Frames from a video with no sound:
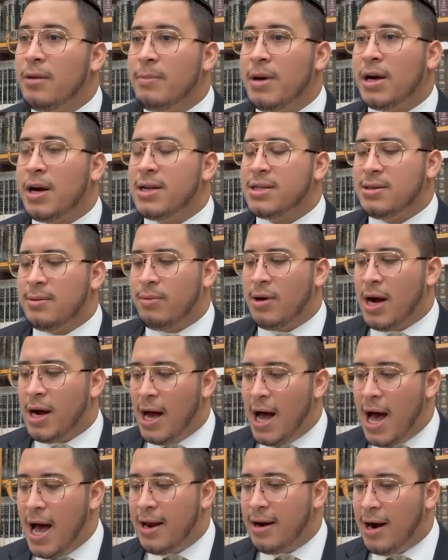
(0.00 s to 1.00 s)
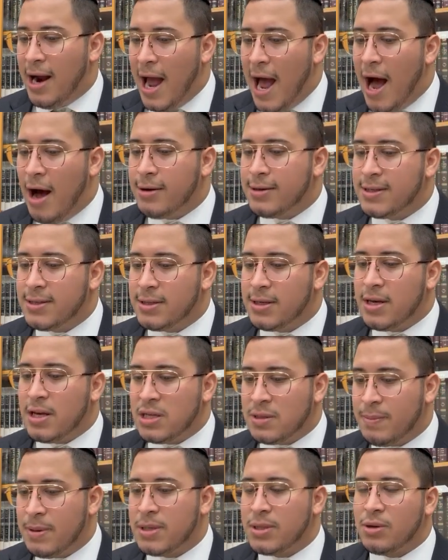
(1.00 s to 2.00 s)
because the bracha in our house
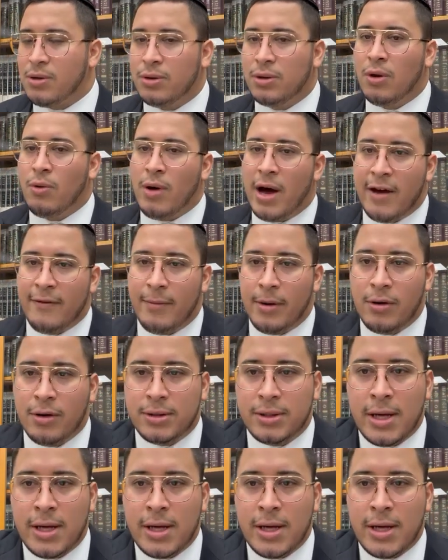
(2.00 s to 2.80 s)
is bizchut the wife. Baruch